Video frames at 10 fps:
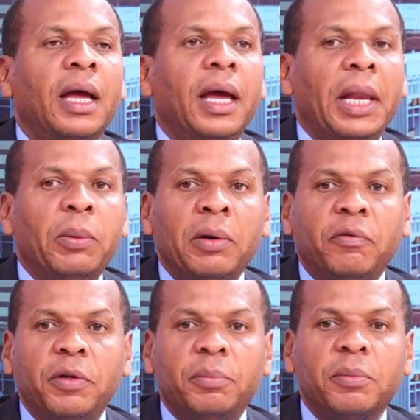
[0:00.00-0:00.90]
and one
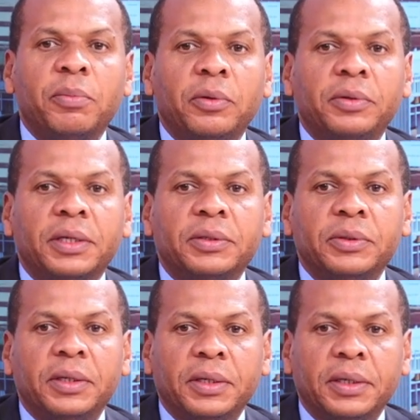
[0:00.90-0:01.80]
of the people
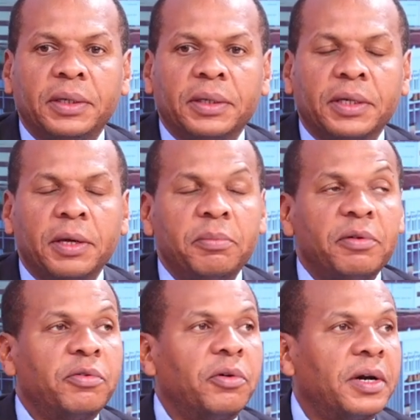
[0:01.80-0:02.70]
that came
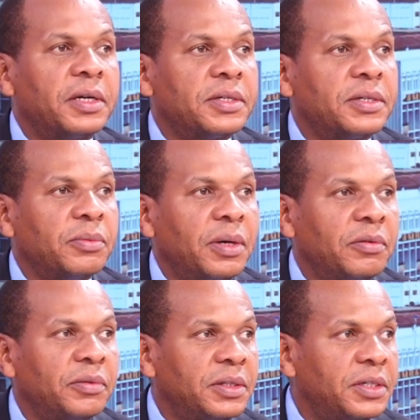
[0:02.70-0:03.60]
before us, one
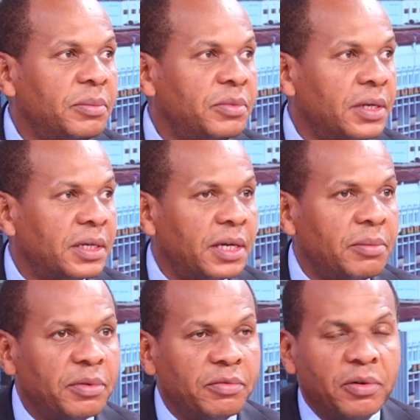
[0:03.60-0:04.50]
of the teams that
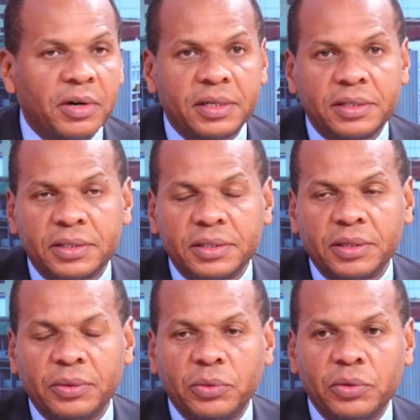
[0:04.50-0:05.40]
came before us,
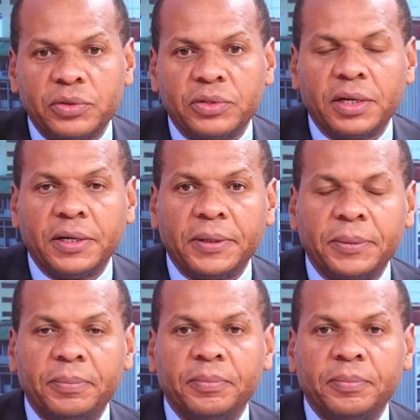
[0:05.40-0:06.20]
was the